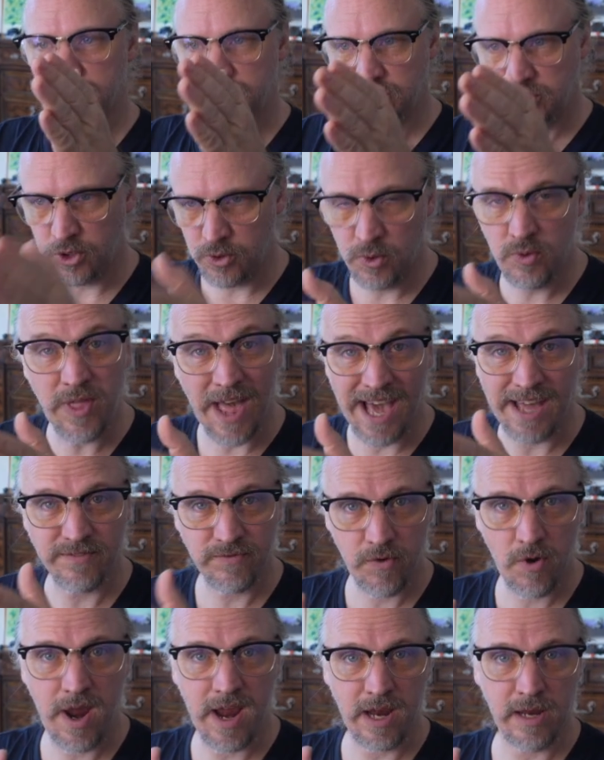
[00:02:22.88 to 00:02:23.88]
to that
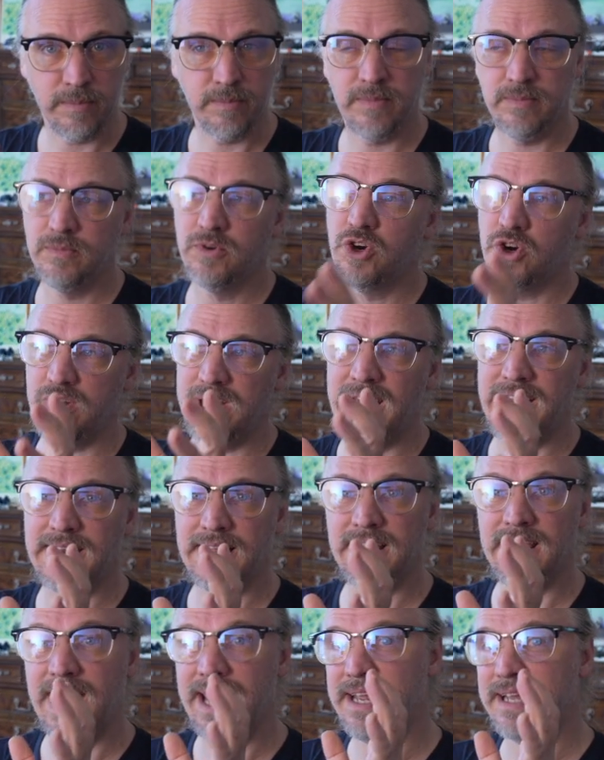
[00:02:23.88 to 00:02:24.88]
frame,
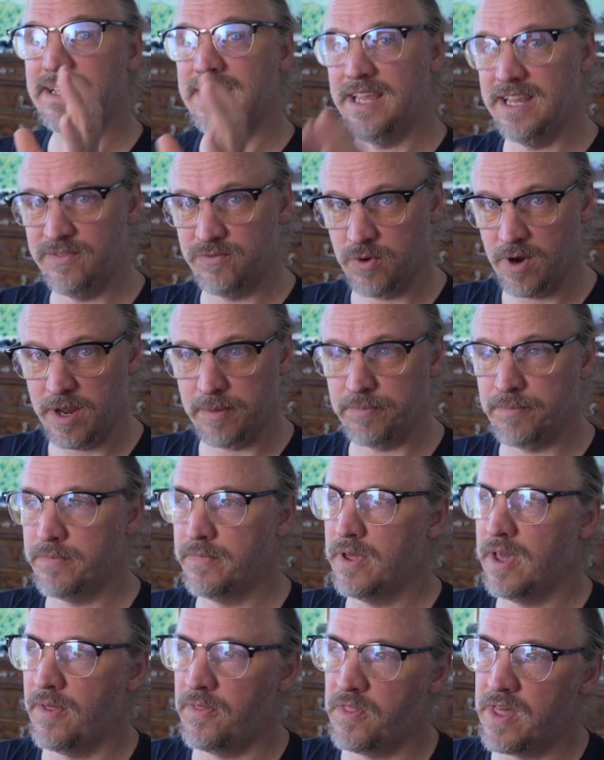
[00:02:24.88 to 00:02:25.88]
creating a keyframe.
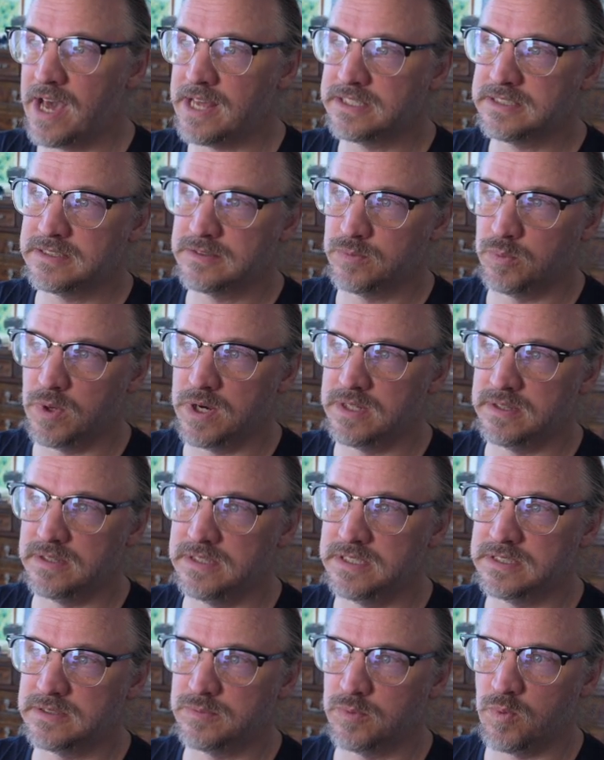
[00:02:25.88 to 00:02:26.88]
And that's what
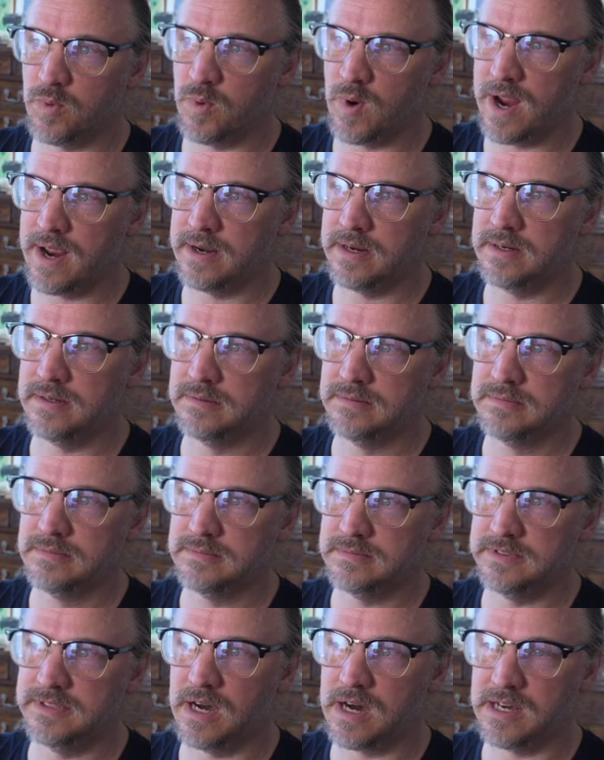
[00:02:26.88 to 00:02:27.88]
this red
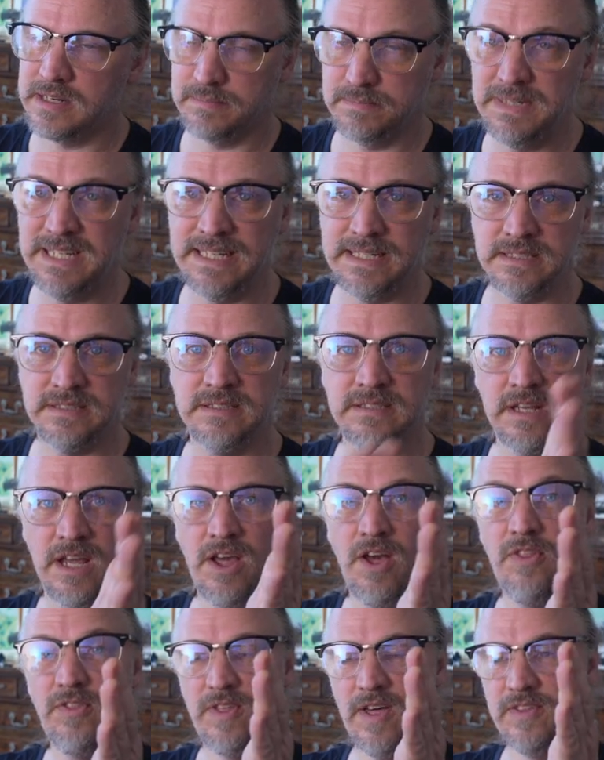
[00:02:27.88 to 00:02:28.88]
dot means,
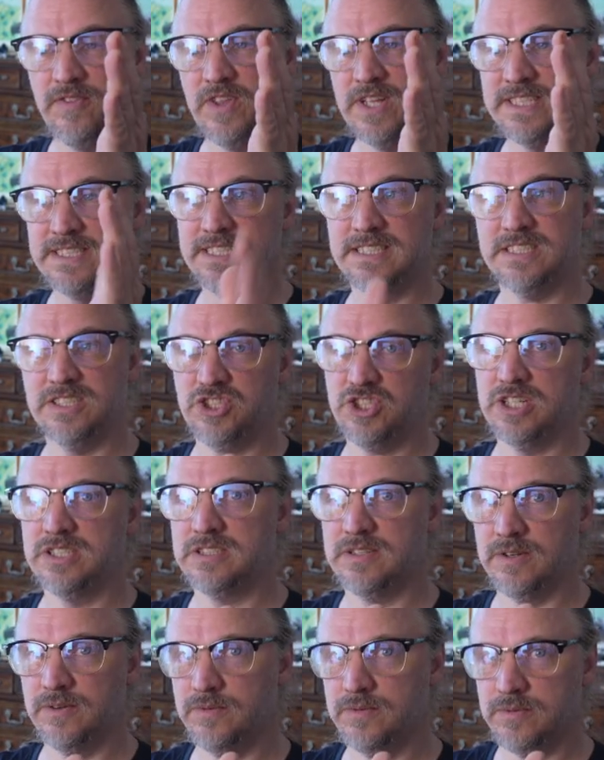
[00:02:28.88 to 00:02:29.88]
that this isn't
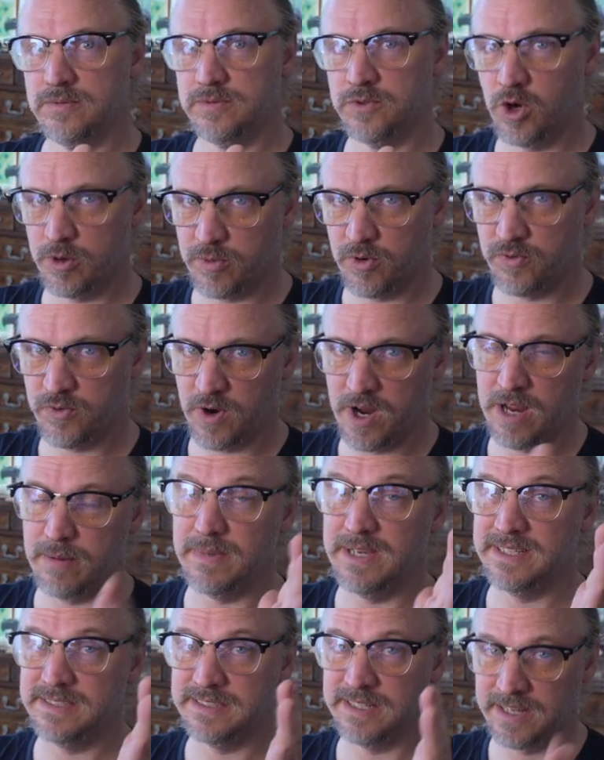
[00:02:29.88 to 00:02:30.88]
just a normal frame,
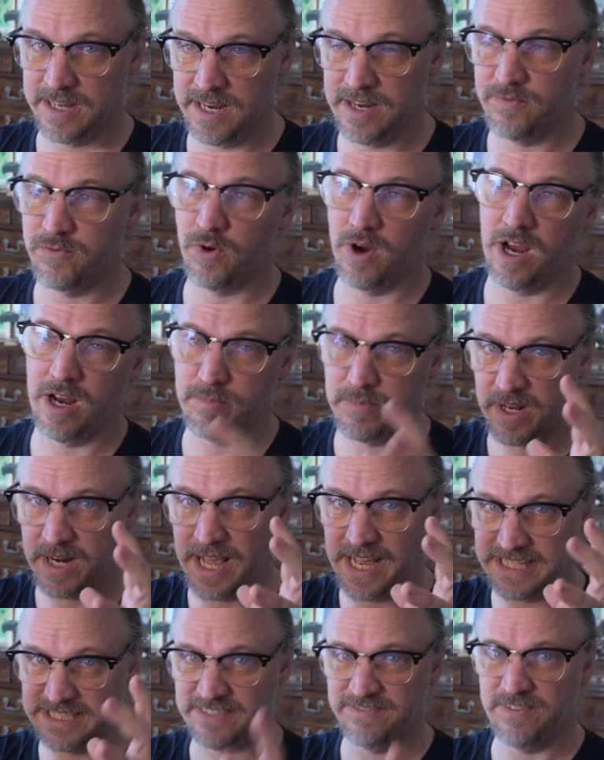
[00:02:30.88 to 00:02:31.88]
it's a keyframe that has